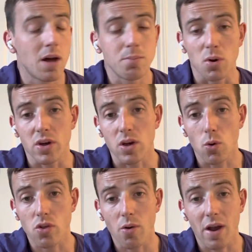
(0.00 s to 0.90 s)
but he
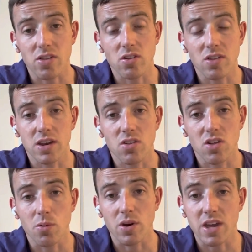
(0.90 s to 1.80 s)
also has a tendency
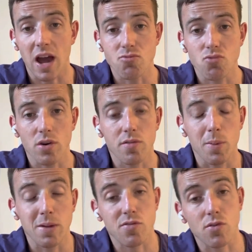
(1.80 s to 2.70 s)
where he can run a
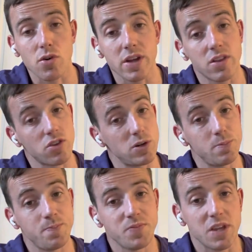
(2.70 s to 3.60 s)
bit free, so
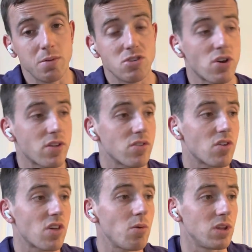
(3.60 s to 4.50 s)
it'd be interesting to
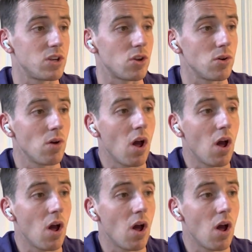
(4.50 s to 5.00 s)
see what they do.